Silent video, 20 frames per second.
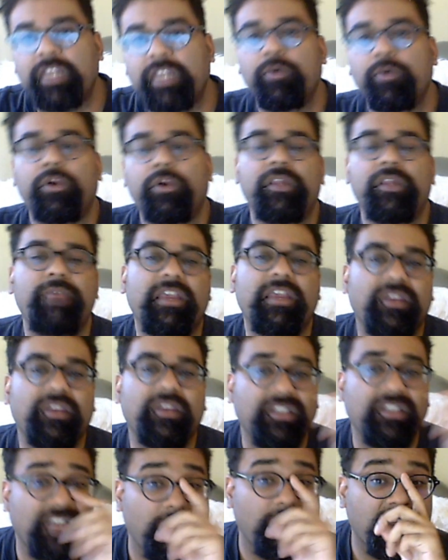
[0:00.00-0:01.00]
you only make the
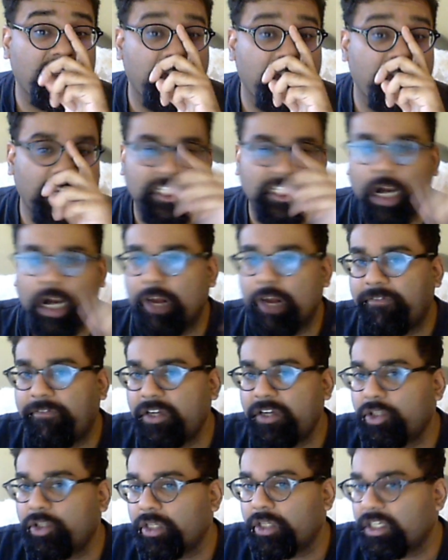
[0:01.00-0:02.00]
assumption that it's
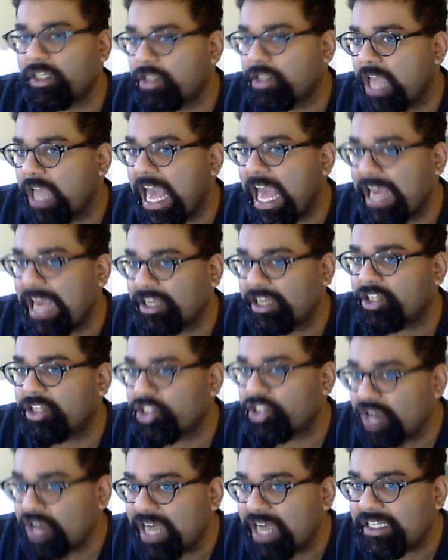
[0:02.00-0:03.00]
artificial and
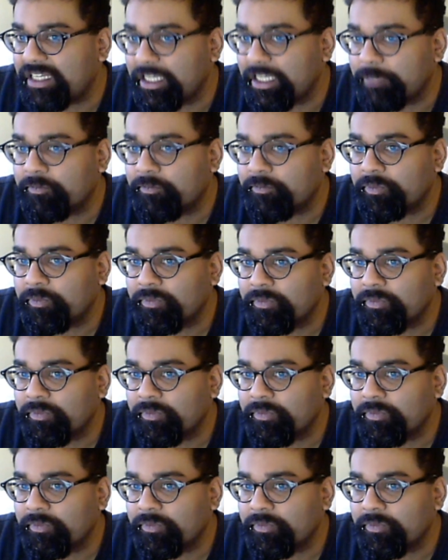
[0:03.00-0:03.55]
constructed